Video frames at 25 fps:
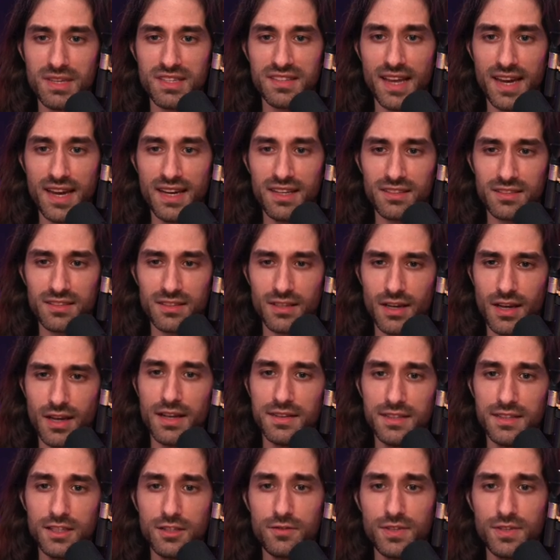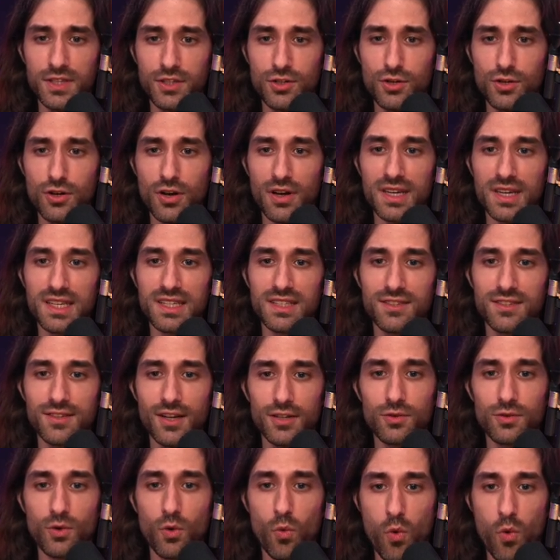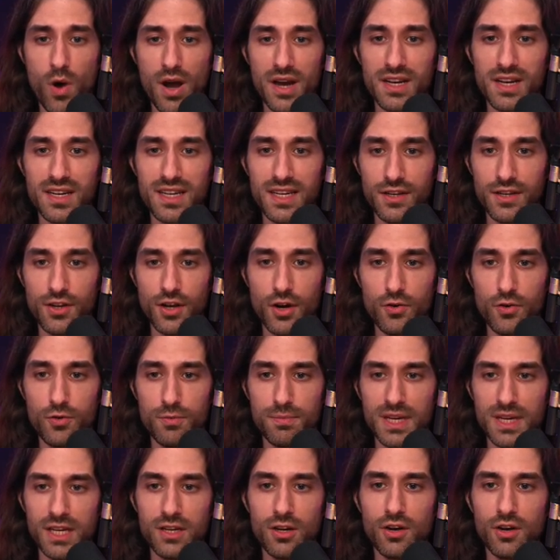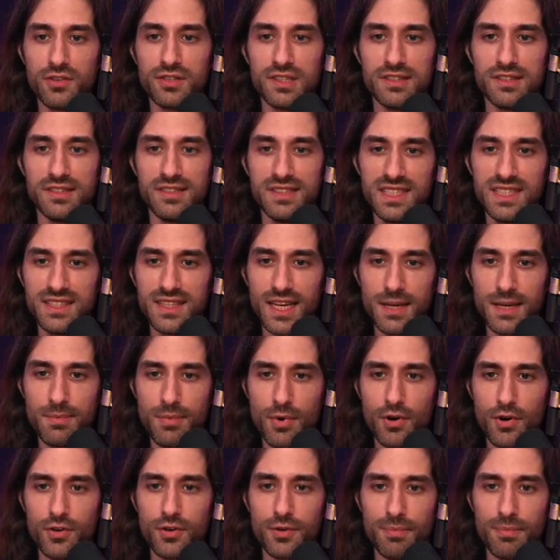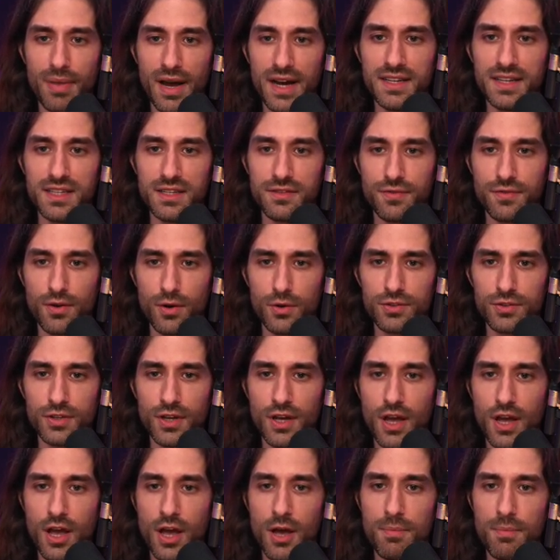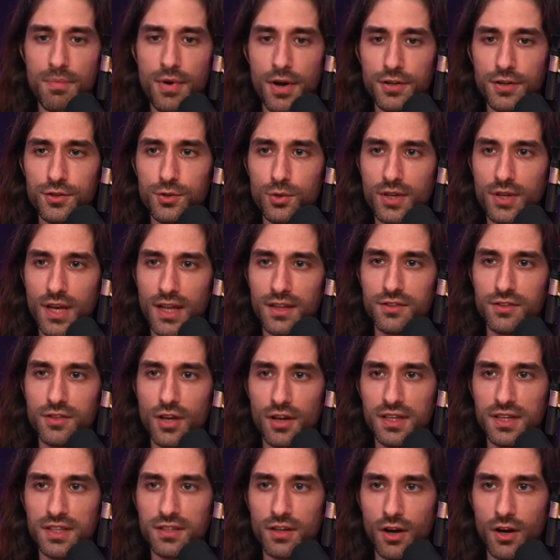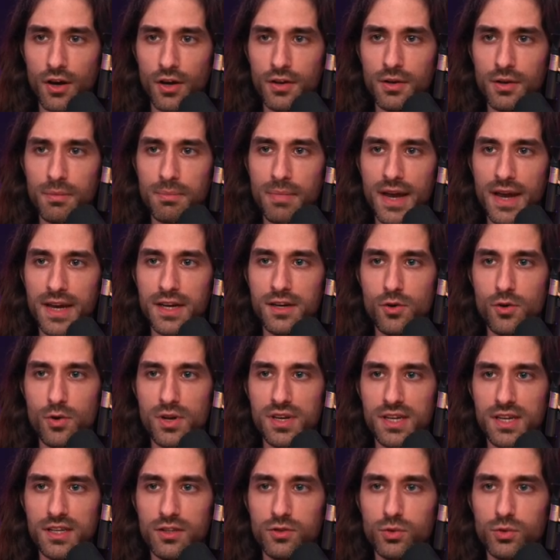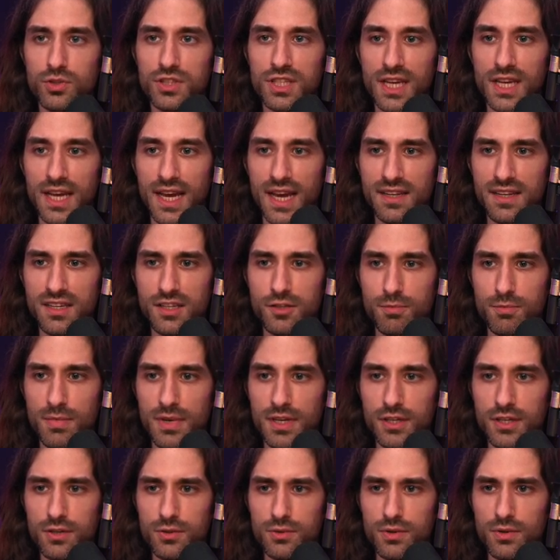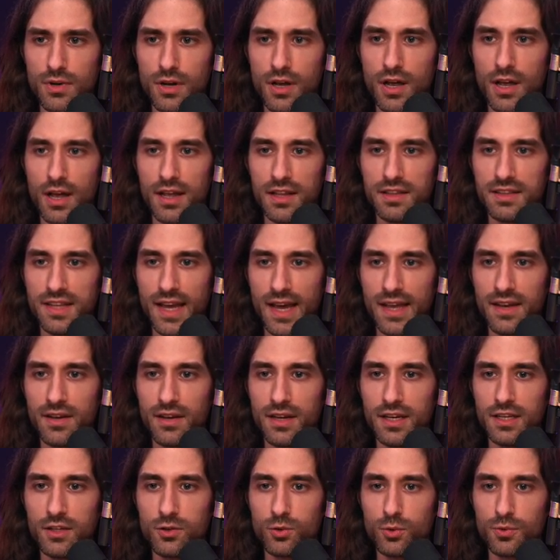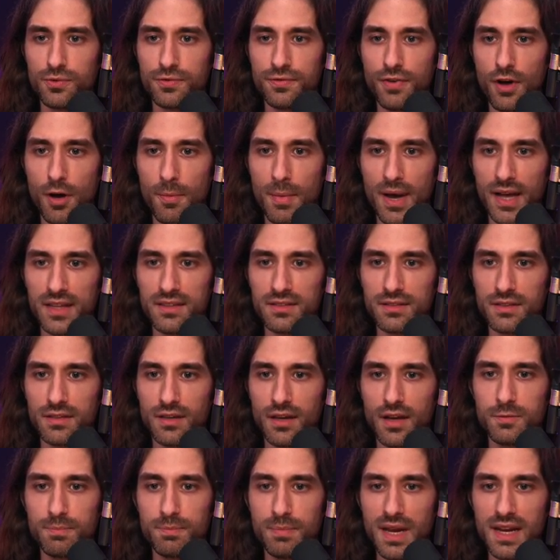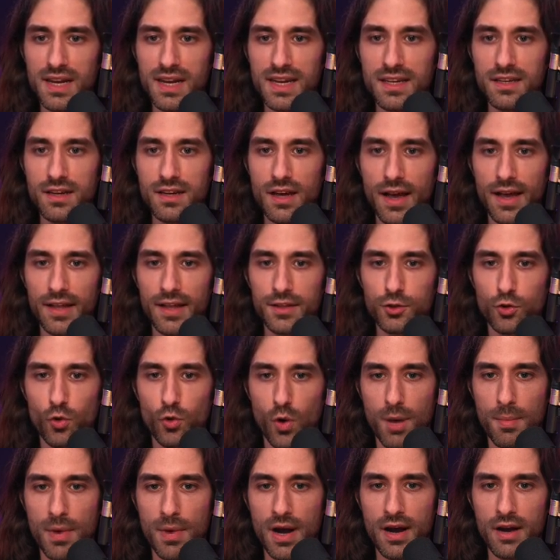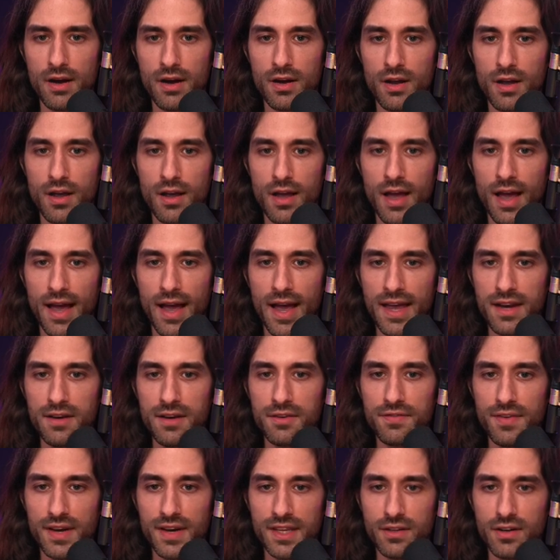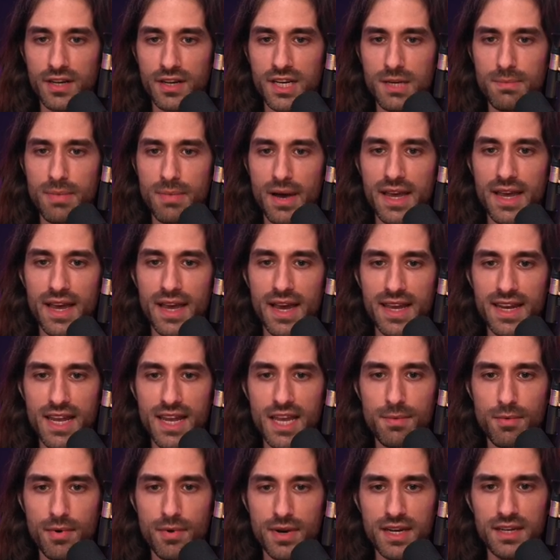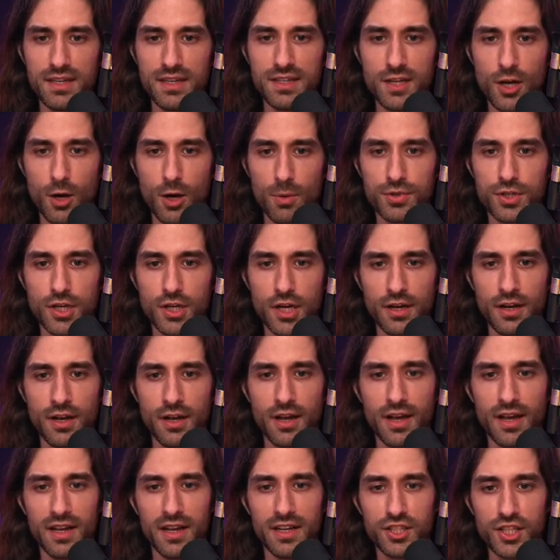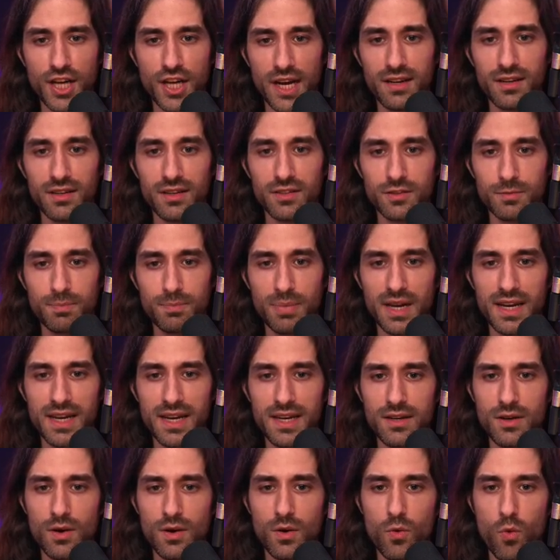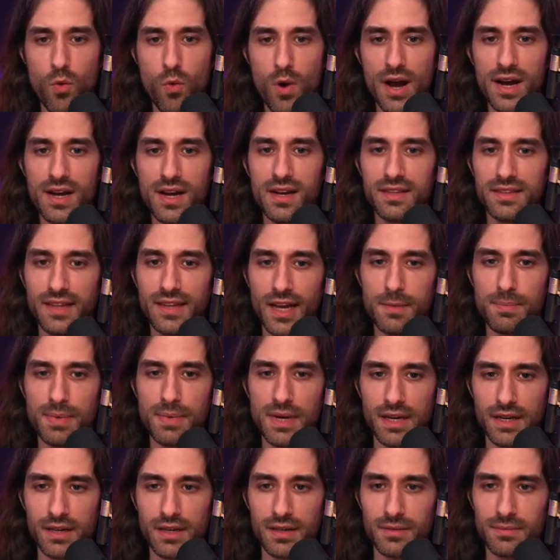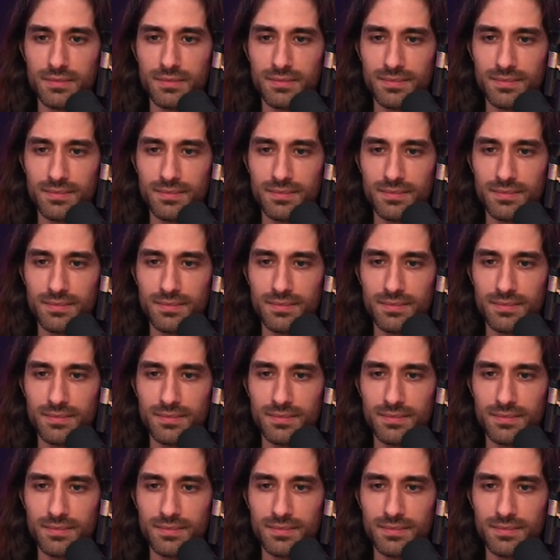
mistakes? This feature is not widely known because it's disabled by default, but you can turn it on by going into the Edit menu, then into Format, Spelling and Grammar, and finally by enabling the option Check Spelling While Typing.